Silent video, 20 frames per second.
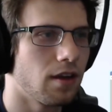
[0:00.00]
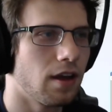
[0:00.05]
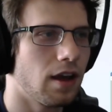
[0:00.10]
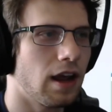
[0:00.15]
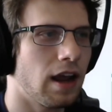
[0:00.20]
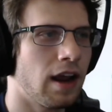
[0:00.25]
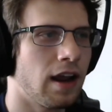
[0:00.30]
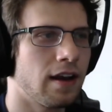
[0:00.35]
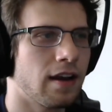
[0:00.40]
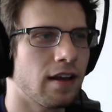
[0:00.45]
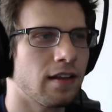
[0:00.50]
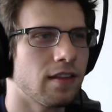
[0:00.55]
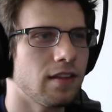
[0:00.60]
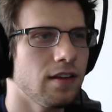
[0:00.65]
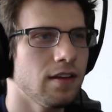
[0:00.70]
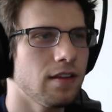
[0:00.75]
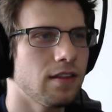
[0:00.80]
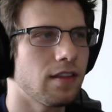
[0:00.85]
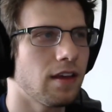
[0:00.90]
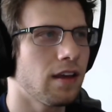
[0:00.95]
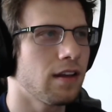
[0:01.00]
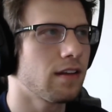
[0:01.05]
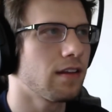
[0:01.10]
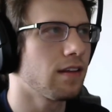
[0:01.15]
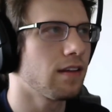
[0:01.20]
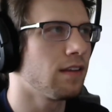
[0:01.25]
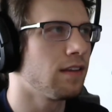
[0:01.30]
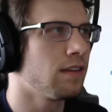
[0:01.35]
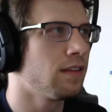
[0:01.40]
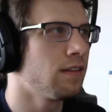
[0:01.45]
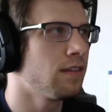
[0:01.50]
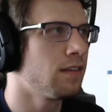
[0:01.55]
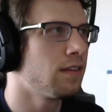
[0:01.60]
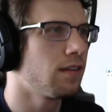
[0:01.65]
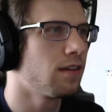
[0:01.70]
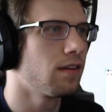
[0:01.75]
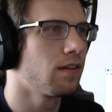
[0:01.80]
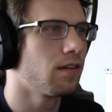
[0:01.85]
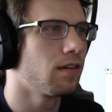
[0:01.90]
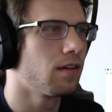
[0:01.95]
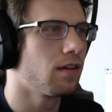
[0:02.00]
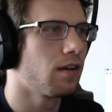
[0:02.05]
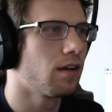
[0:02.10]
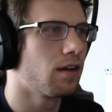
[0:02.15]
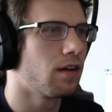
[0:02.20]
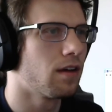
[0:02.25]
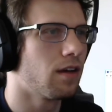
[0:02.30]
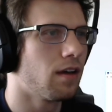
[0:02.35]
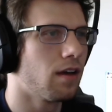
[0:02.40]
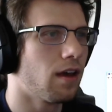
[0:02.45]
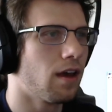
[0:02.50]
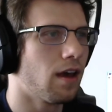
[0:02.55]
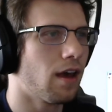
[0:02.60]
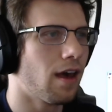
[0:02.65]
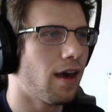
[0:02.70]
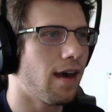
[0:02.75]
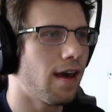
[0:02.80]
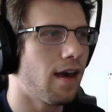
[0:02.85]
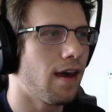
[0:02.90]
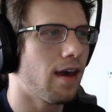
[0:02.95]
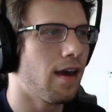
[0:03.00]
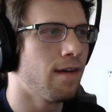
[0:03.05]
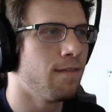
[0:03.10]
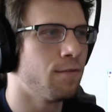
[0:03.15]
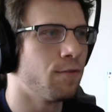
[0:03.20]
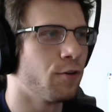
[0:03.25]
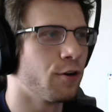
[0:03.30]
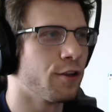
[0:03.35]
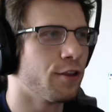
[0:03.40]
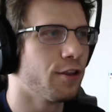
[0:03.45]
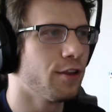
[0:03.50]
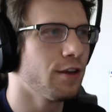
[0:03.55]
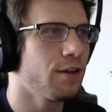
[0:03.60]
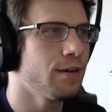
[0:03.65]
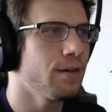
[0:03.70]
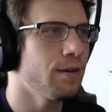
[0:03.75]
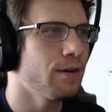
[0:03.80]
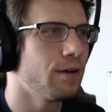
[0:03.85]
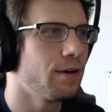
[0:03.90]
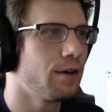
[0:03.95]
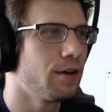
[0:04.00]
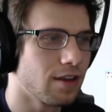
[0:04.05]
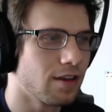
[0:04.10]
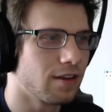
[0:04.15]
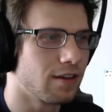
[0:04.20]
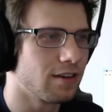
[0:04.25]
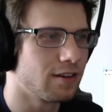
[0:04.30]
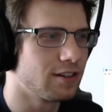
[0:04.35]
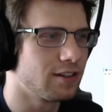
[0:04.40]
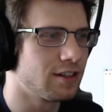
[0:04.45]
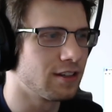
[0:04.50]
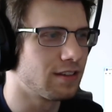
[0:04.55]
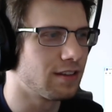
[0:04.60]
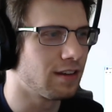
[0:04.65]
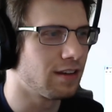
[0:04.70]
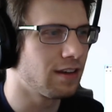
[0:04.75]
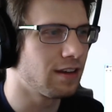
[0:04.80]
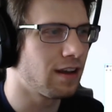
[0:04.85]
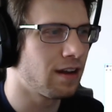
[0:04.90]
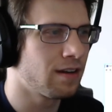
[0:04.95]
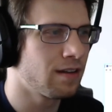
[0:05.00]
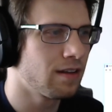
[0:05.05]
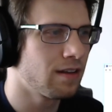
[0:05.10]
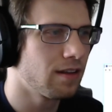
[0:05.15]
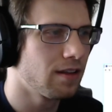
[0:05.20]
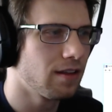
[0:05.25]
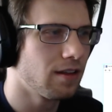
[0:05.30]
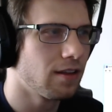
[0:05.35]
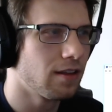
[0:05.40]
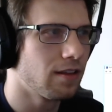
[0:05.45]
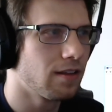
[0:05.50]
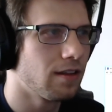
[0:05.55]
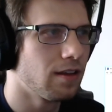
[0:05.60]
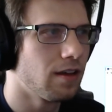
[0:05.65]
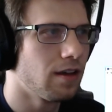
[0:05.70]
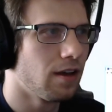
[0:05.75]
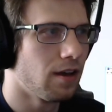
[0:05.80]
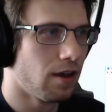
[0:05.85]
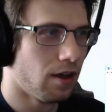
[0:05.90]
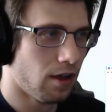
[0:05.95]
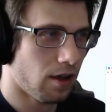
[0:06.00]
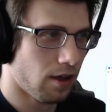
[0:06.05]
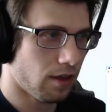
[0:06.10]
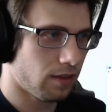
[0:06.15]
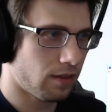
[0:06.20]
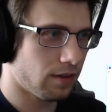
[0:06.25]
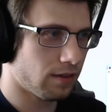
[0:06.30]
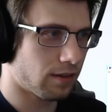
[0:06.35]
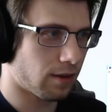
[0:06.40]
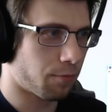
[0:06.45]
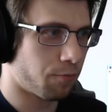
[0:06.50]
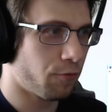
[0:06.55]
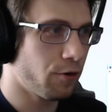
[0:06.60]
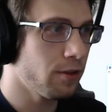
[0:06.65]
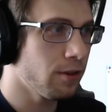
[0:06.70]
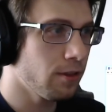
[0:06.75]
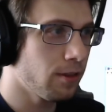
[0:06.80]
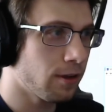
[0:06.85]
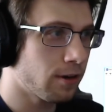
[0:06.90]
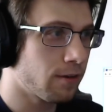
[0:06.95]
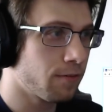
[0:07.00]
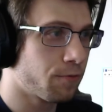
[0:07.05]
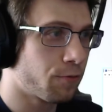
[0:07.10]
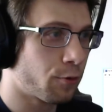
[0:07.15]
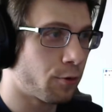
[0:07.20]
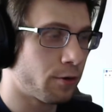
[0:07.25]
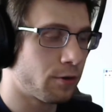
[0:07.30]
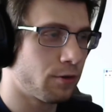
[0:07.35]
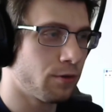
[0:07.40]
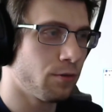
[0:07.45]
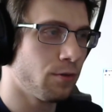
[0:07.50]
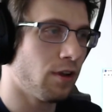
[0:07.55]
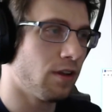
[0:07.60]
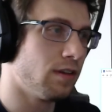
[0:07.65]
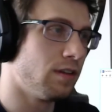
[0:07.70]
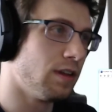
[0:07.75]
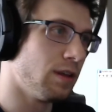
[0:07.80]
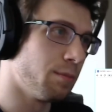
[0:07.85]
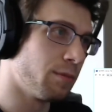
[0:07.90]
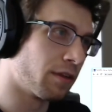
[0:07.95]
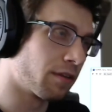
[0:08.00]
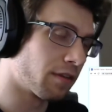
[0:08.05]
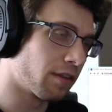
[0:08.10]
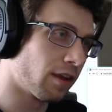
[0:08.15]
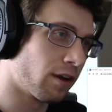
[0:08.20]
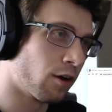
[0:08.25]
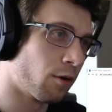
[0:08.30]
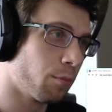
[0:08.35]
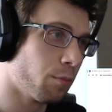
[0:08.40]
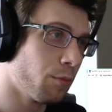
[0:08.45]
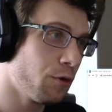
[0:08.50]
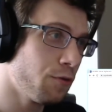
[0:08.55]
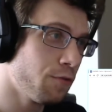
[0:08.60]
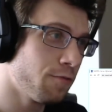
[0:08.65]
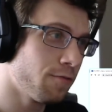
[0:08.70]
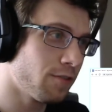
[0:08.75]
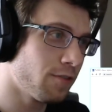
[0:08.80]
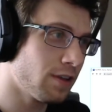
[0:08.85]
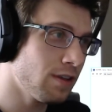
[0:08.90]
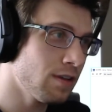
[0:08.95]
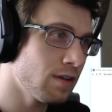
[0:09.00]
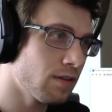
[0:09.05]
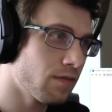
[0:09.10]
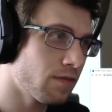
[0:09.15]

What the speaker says: and I think that is everything. Just again, things I'm really looking forward to: Demon Slayer movie,